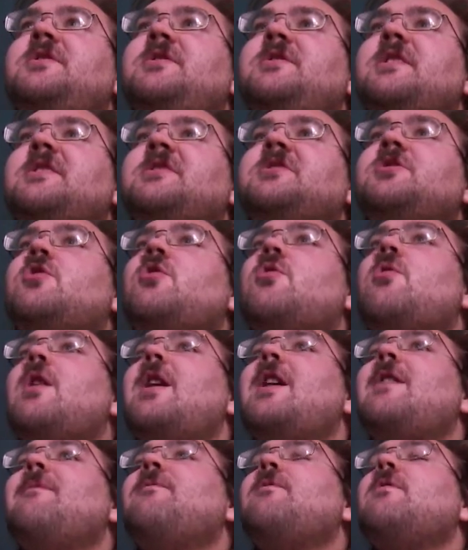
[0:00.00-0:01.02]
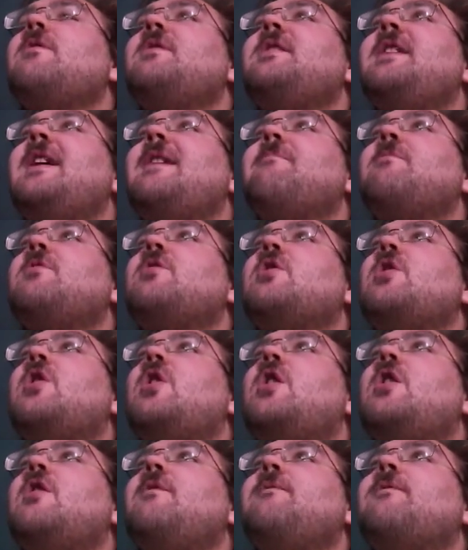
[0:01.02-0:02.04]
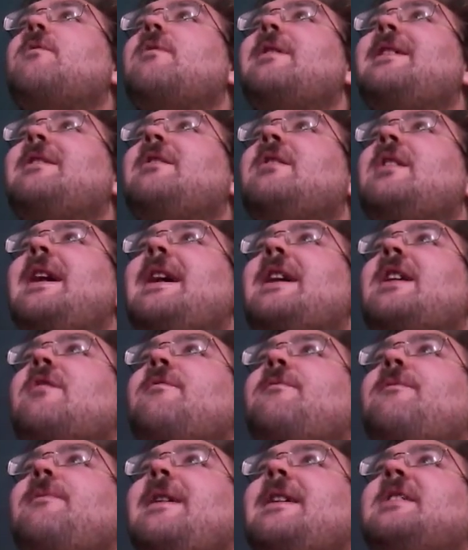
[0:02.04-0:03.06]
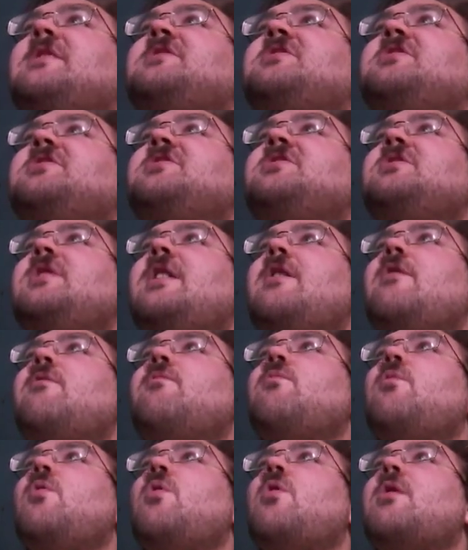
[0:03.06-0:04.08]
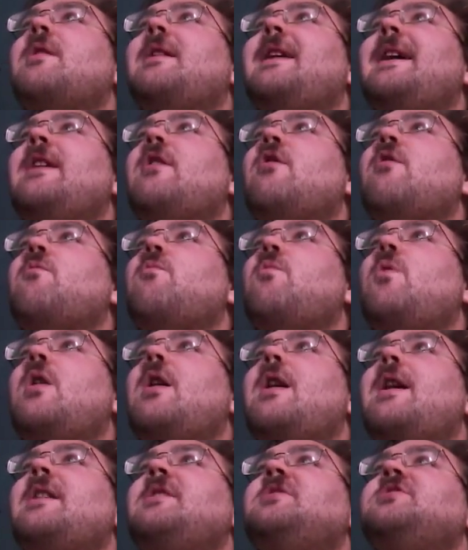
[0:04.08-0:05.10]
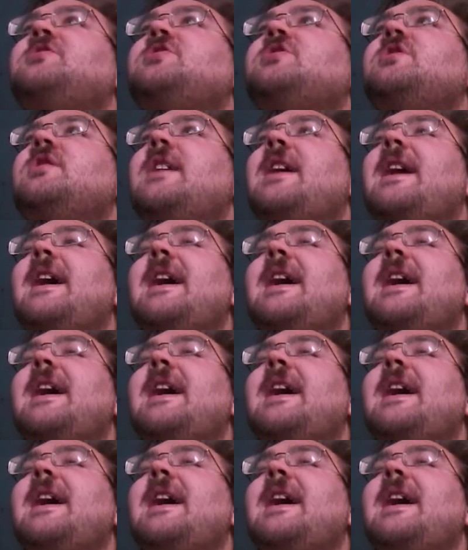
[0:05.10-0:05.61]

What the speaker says: Does Crawford ever call for a lake effect snow warning or watch?